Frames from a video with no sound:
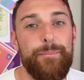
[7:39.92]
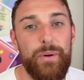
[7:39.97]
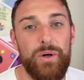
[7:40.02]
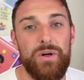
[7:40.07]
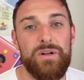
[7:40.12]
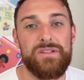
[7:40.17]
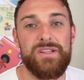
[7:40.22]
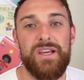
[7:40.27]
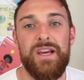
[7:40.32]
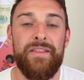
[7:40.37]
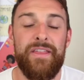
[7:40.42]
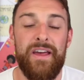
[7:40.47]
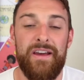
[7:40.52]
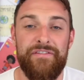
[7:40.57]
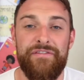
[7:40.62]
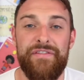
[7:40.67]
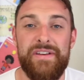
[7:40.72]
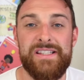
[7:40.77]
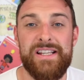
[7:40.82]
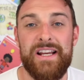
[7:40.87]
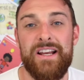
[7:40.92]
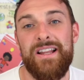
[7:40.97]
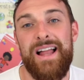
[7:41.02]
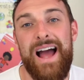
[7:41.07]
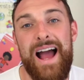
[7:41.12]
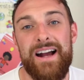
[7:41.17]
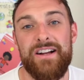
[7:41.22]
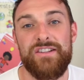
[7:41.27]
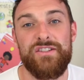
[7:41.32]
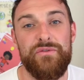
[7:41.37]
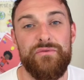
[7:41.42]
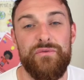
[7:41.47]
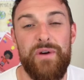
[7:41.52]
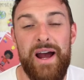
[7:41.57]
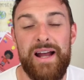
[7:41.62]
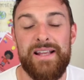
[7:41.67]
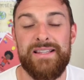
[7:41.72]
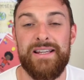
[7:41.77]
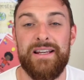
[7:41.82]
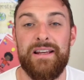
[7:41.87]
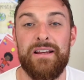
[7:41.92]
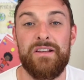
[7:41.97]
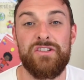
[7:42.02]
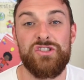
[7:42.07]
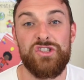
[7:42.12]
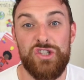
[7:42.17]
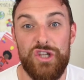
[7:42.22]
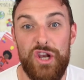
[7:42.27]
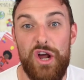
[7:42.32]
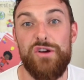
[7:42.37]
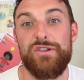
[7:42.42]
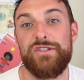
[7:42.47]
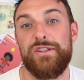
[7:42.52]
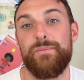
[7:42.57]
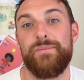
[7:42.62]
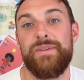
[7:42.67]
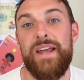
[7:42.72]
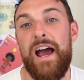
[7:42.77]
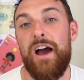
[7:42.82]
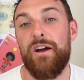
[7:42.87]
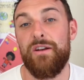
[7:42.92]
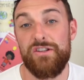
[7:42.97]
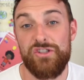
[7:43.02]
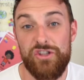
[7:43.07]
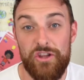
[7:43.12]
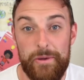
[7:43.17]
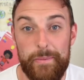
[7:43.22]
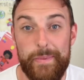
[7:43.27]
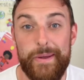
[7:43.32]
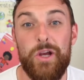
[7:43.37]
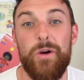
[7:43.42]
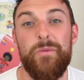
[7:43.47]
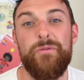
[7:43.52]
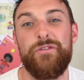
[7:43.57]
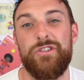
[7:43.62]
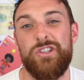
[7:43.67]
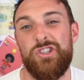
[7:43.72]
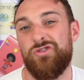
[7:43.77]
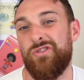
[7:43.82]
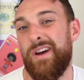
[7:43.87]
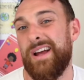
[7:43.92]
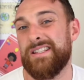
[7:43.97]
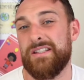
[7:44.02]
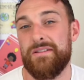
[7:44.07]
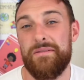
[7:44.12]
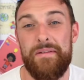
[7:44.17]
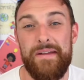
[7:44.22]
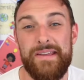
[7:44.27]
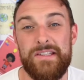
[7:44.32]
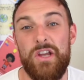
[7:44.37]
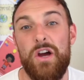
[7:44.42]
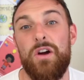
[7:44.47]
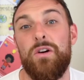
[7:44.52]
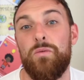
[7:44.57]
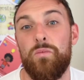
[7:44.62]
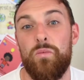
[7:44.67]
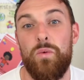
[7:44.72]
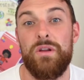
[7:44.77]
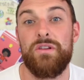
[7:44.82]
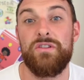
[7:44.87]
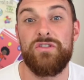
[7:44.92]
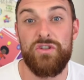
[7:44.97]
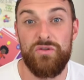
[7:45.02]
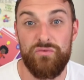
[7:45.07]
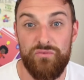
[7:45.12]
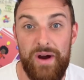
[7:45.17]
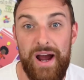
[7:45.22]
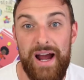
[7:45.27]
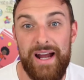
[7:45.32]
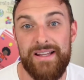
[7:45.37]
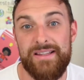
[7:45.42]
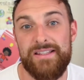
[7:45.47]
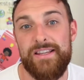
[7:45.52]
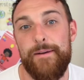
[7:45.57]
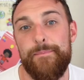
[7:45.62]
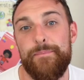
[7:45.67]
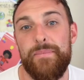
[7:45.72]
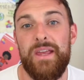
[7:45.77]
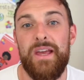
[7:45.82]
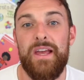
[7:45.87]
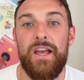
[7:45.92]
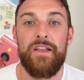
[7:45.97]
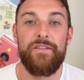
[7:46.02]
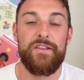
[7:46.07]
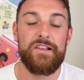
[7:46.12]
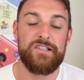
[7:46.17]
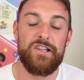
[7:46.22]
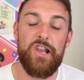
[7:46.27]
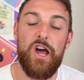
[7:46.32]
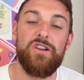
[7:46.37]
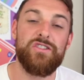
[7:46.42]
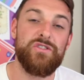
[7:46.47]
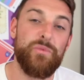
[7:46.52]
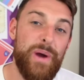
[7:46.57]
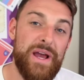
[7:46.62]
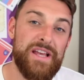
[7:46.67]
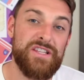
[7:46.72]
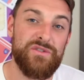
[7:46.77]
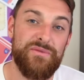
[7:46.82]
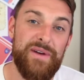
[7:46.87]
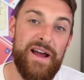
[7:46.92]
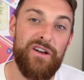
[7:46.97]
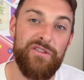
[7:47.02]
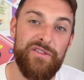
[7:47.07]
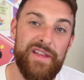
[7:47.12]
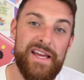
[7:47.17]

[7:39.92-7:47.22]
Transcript: but their physical act of writing slows them down, and so they become frustrated and they don't want to write. There's loads of ways around